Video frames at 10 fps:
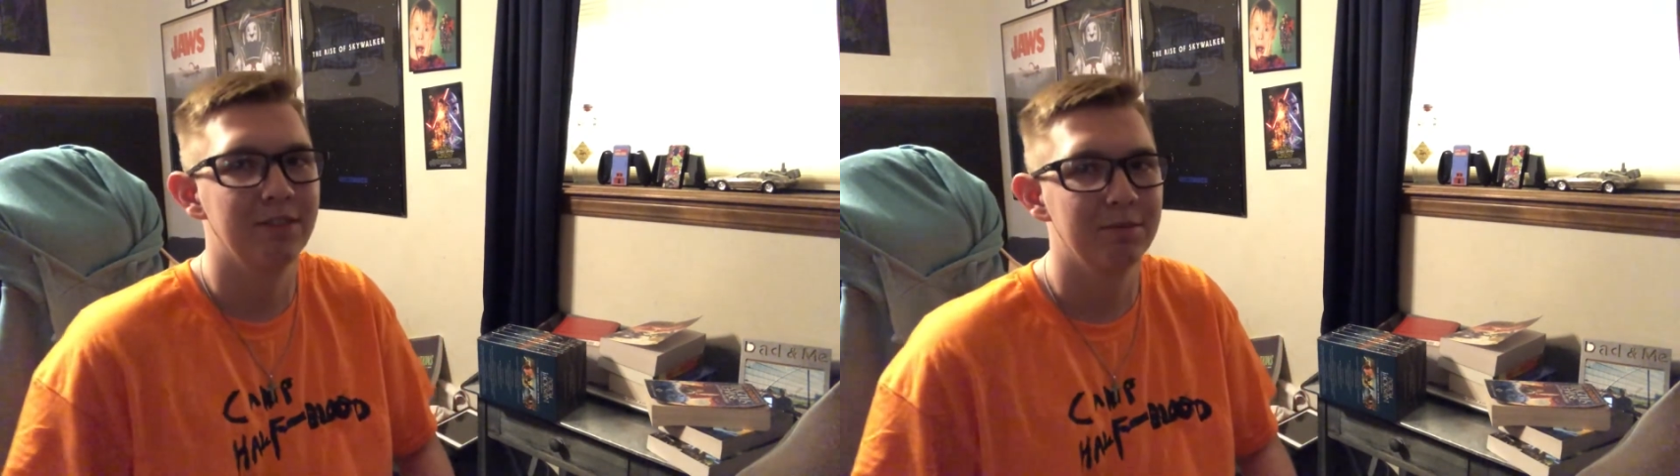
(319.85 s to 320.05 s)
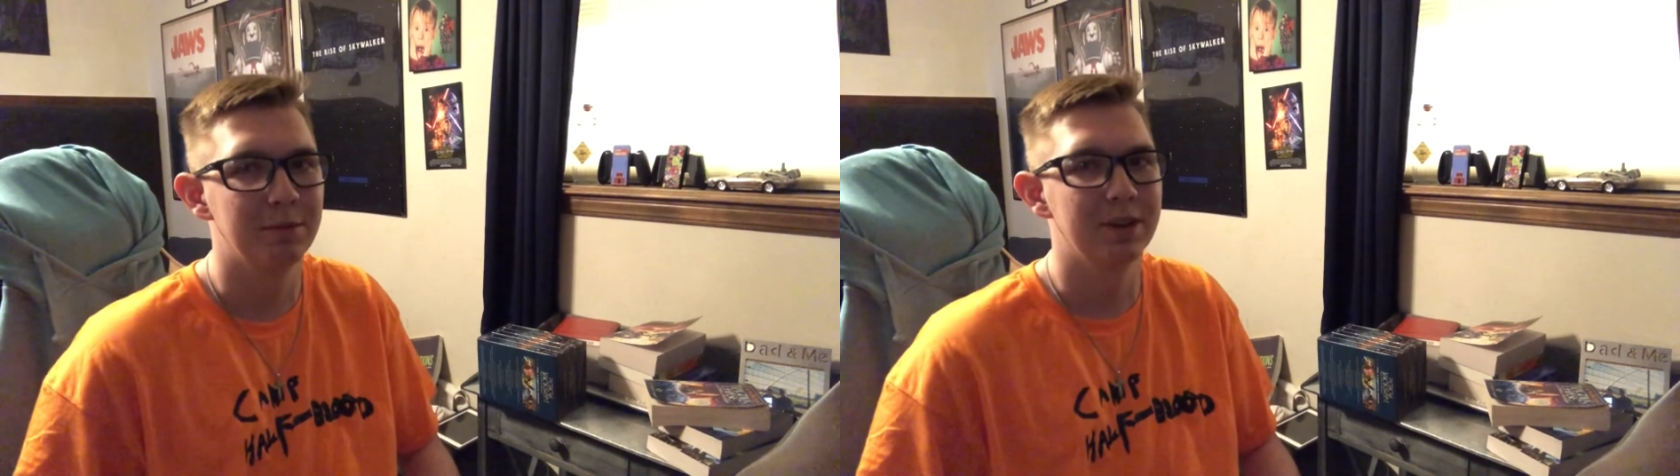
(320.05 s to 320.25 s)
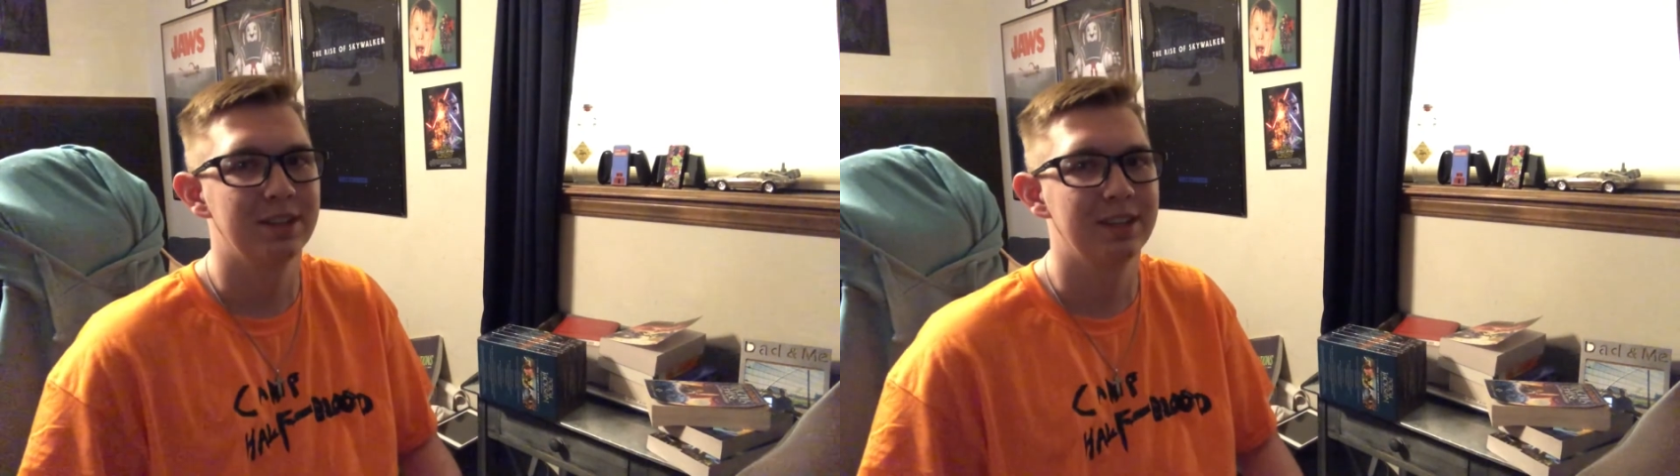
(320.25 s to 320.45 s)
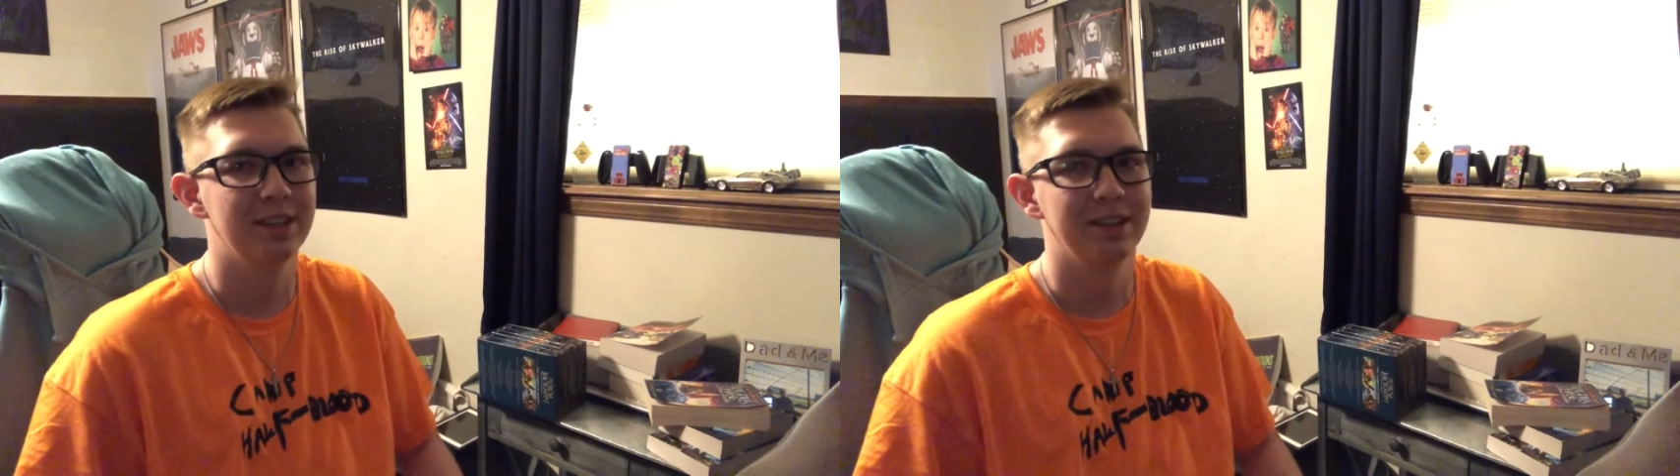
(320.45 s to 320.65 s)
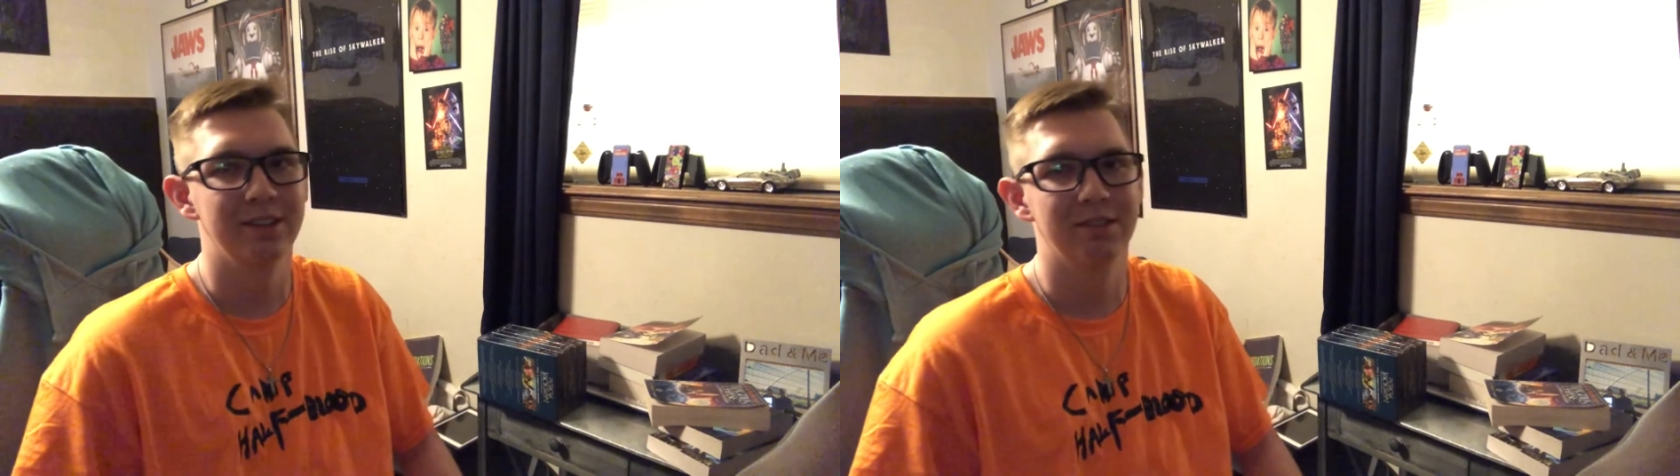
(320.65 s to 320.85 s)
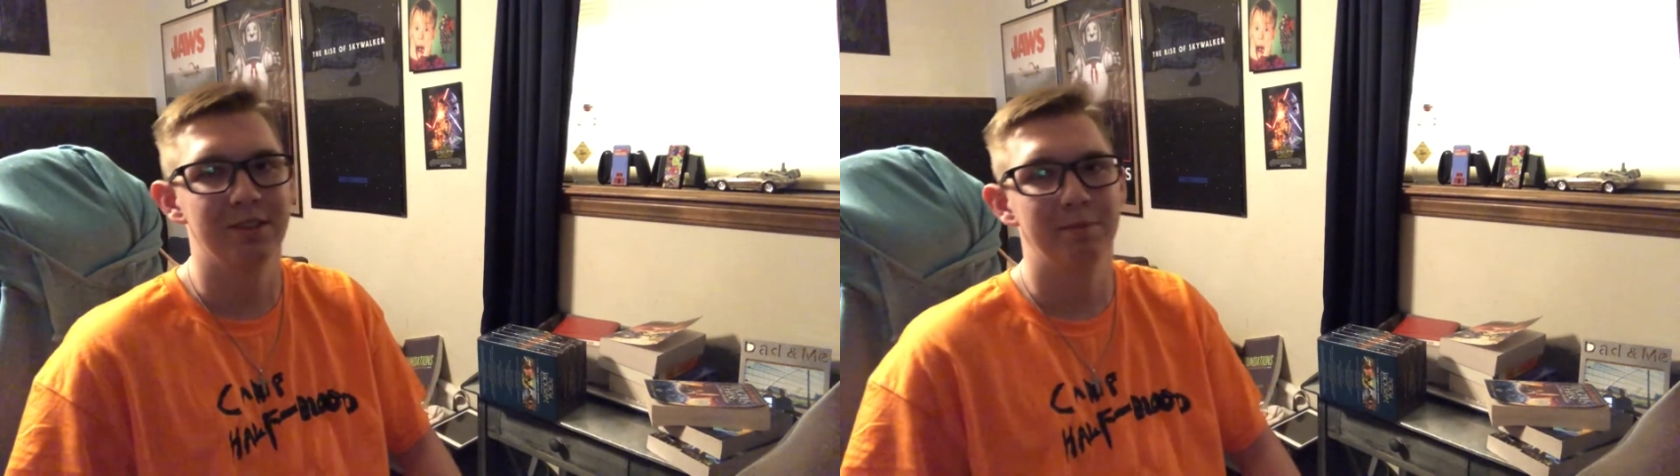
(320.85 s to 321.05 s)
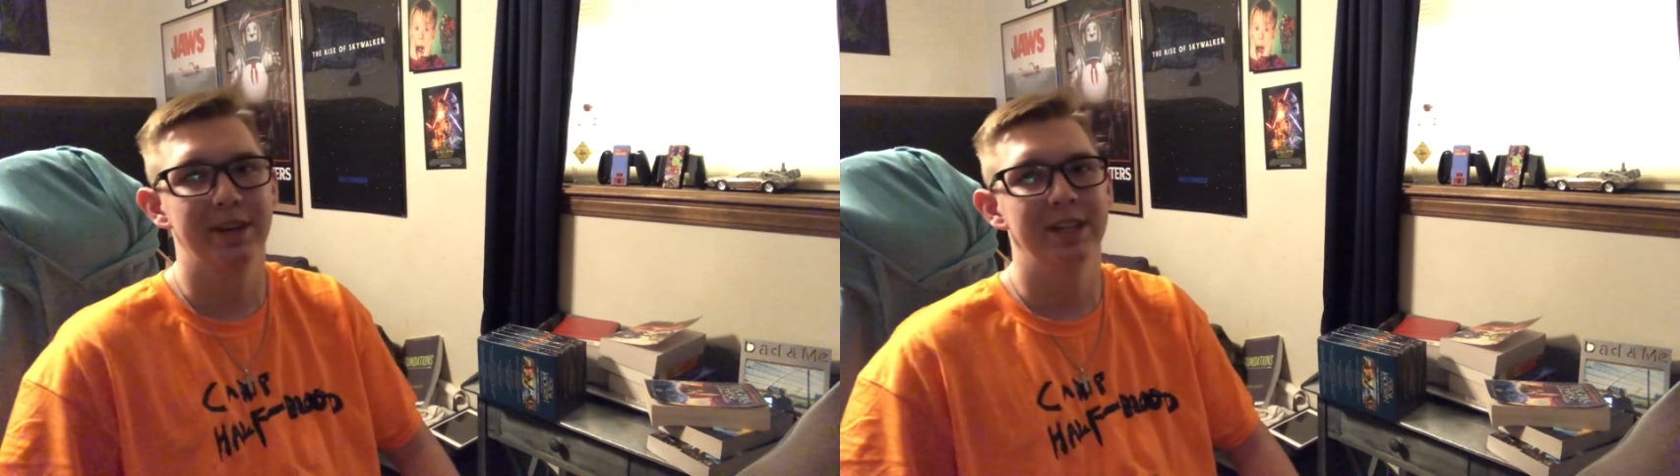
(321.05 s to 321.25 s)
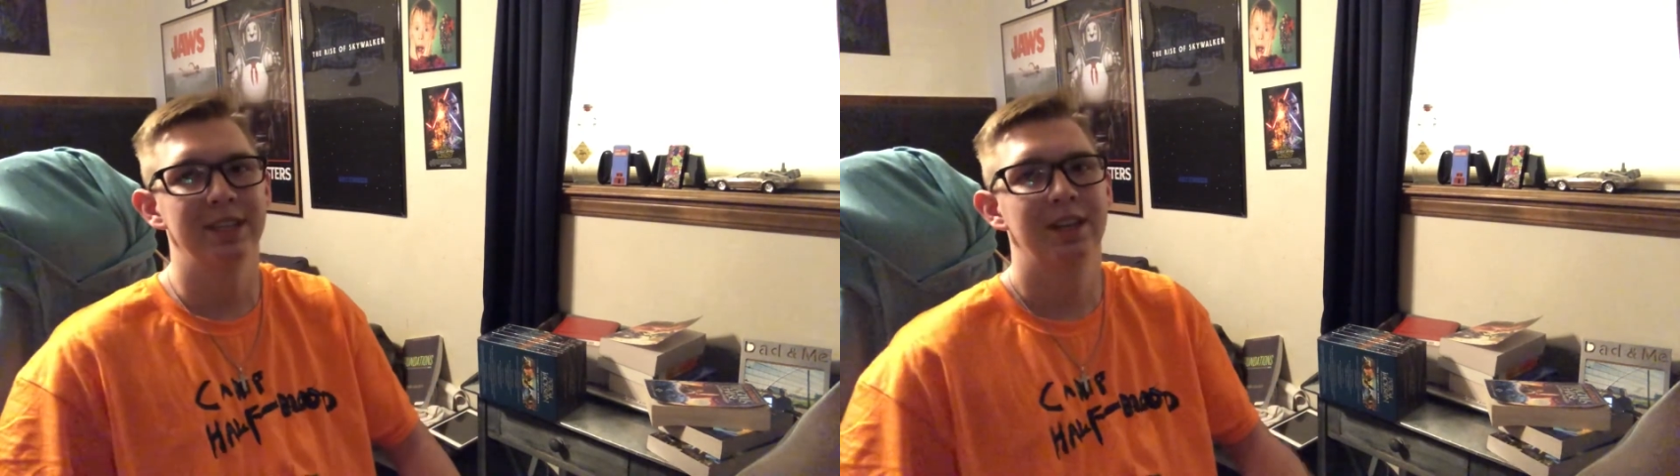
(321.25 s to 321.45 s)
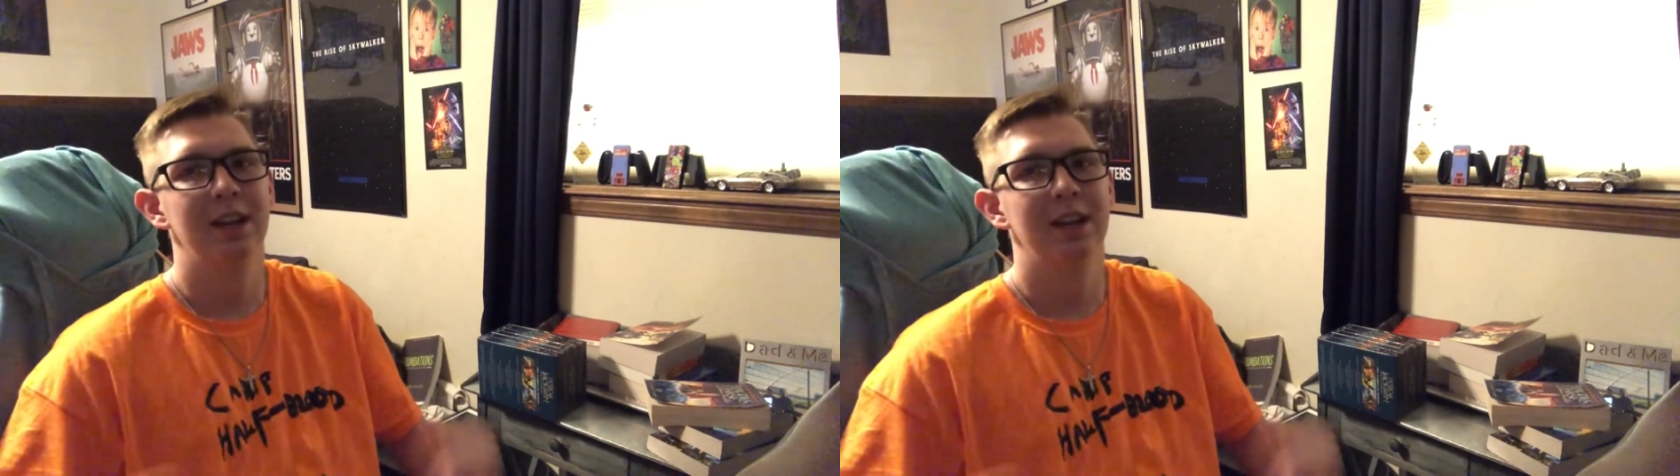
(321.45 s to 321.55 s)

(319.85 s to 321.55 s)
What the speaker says: Percy and Leo are the best.